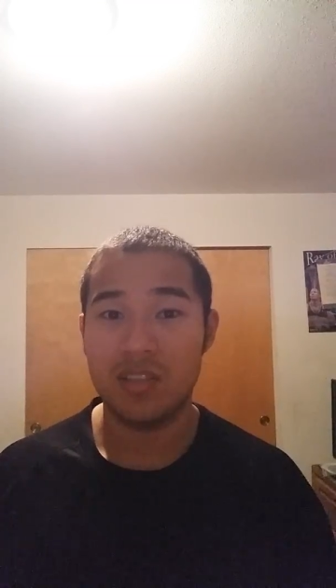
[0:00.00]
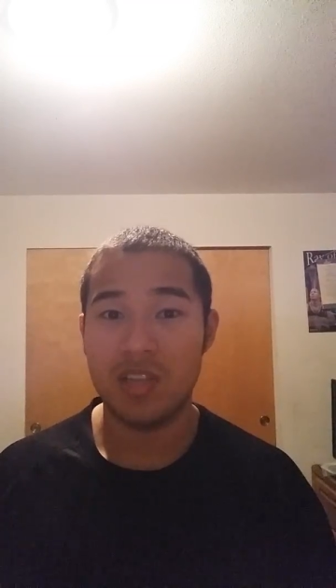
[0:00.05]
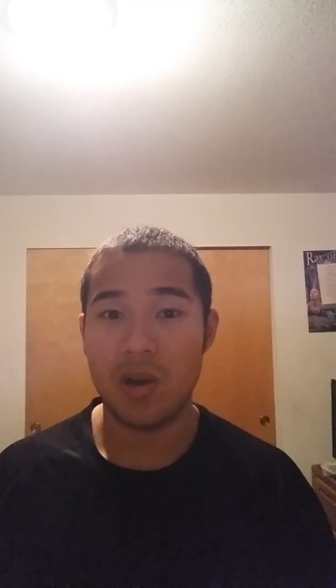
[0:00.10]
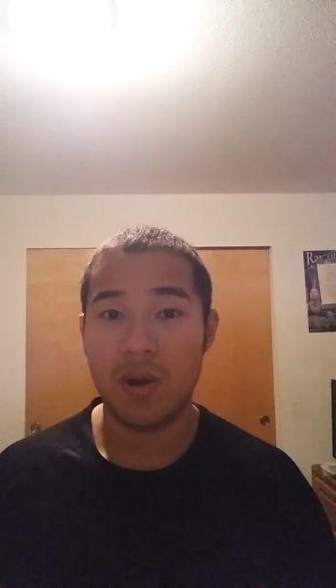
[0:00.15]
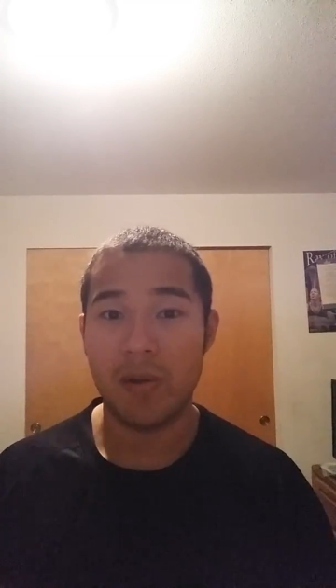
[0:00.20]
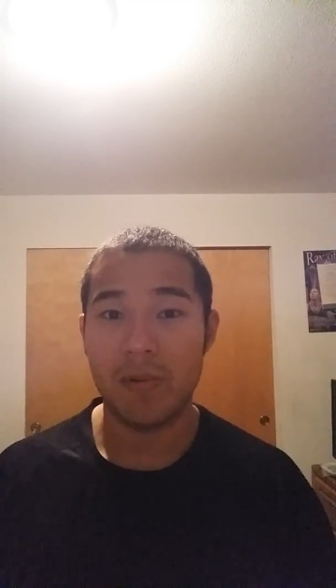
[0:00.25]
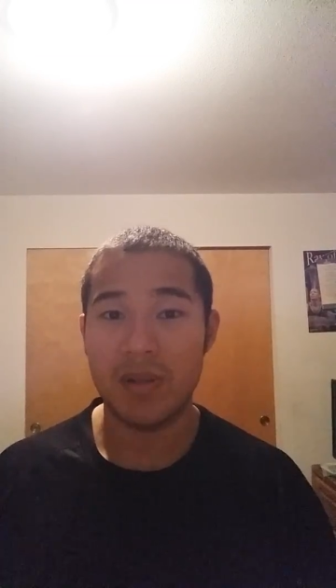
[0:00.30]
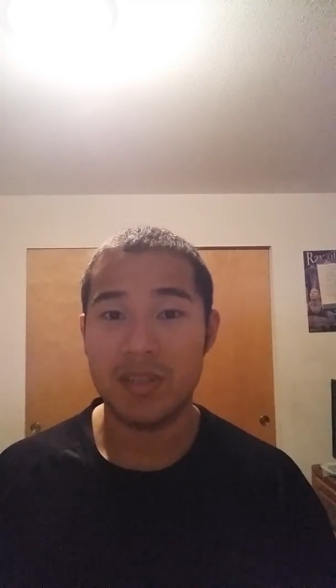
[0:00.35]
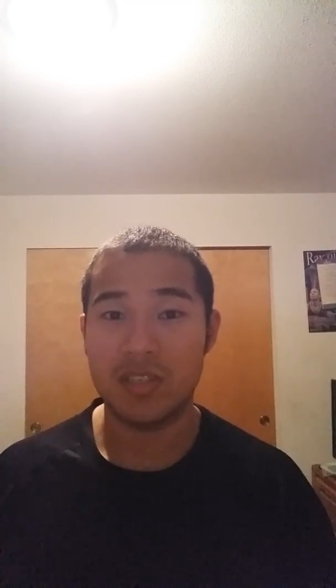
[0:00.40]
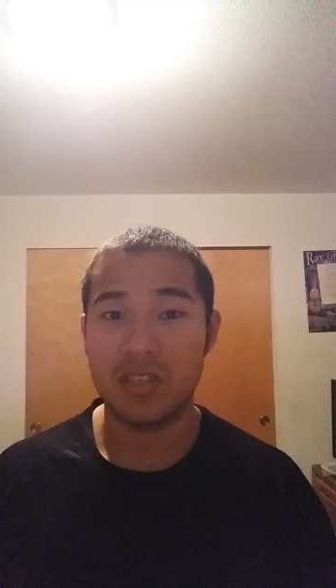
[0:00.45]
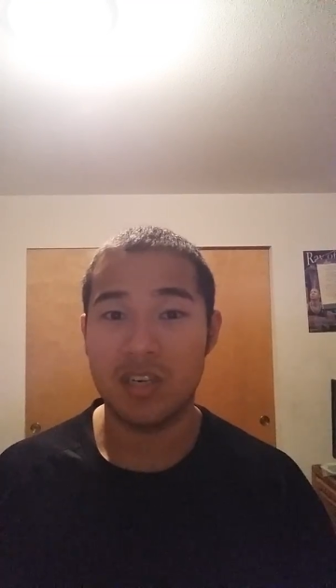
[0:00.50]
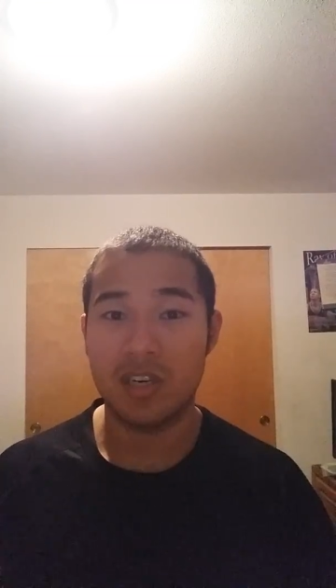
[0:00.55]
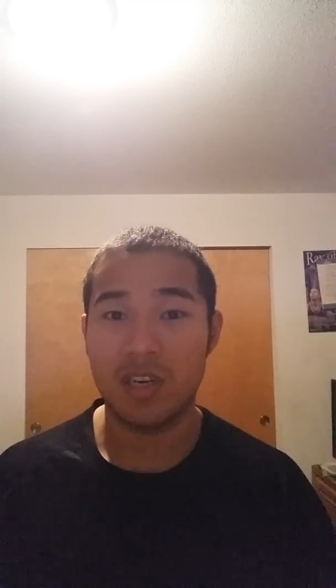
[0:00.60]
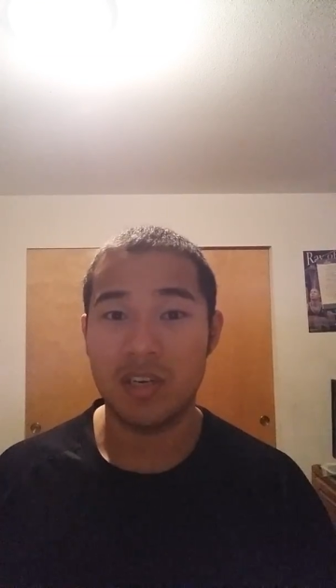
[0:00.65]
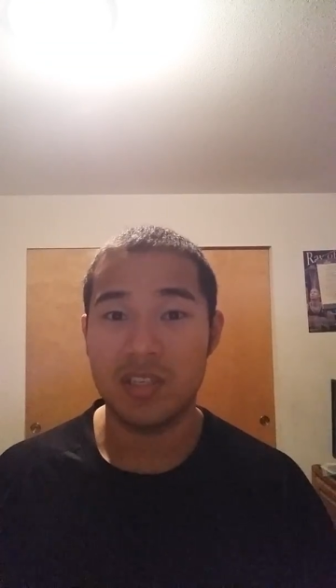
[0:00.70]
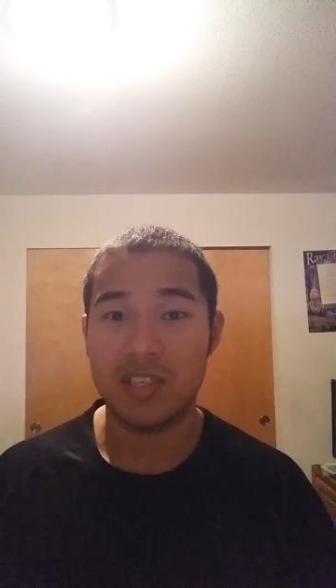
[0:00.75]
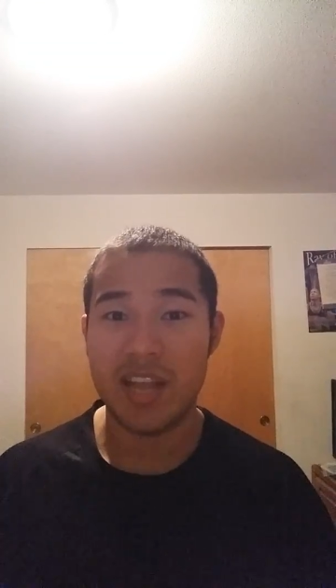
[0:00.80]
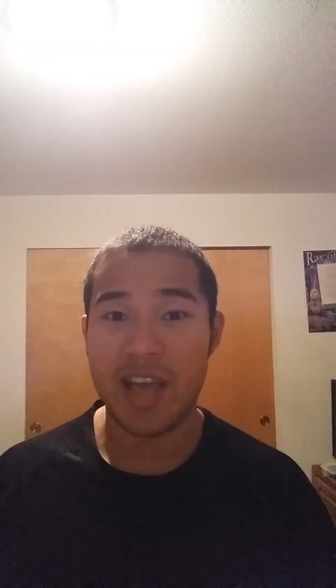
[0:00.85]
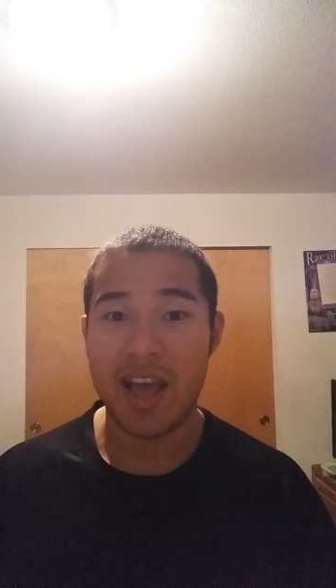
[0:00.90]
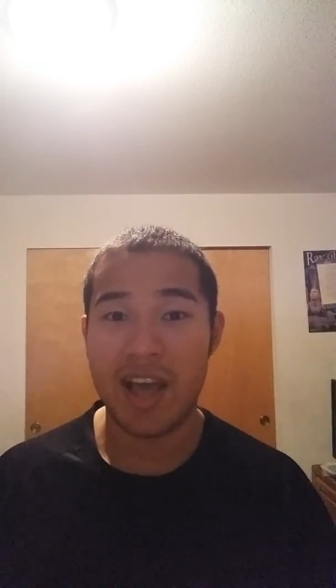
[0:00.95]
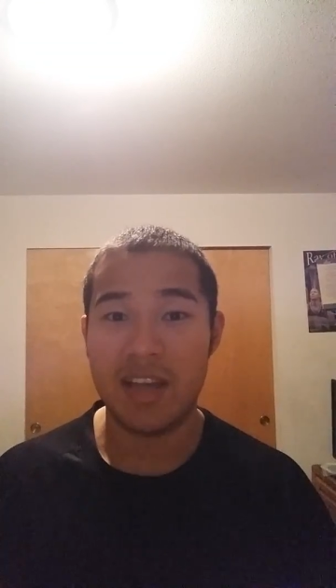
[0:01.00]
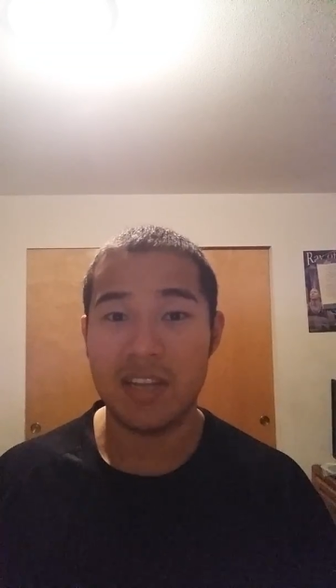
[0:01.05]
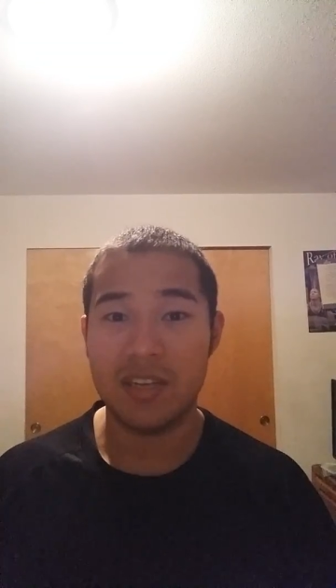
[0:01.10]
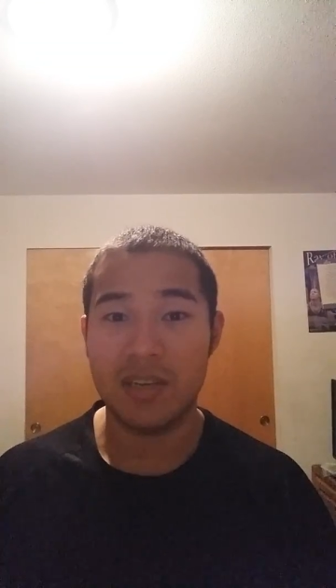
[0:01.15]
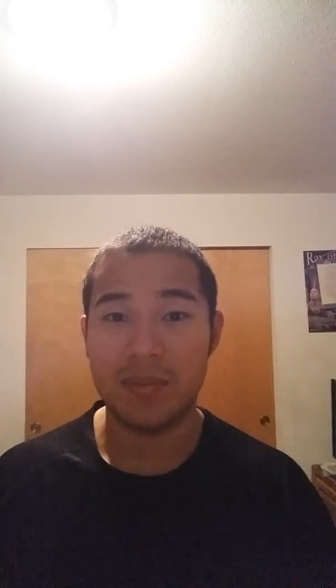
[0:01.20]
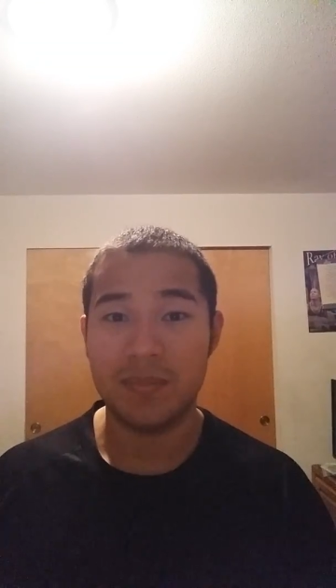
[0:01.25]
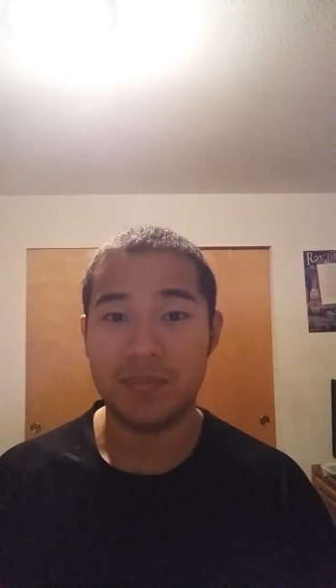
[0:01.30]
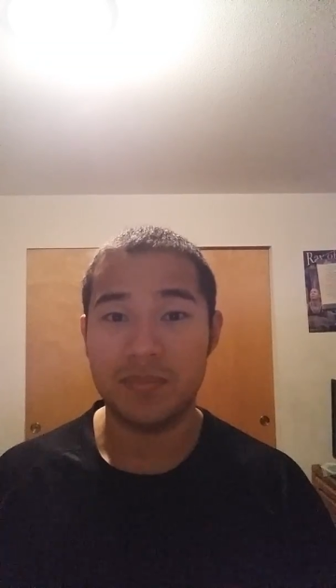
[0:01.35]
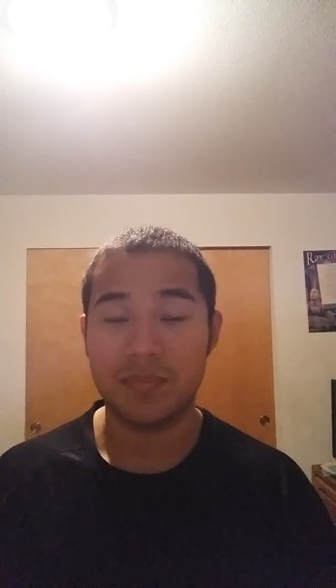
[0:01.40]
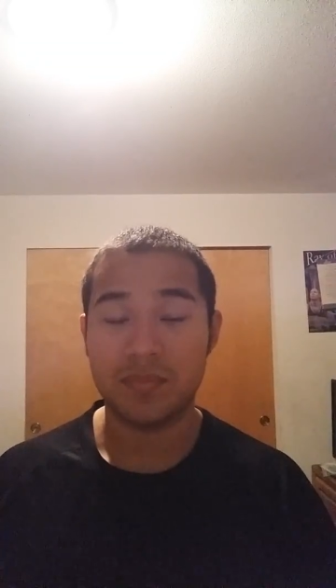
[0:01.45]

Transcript: don't arrest her dad.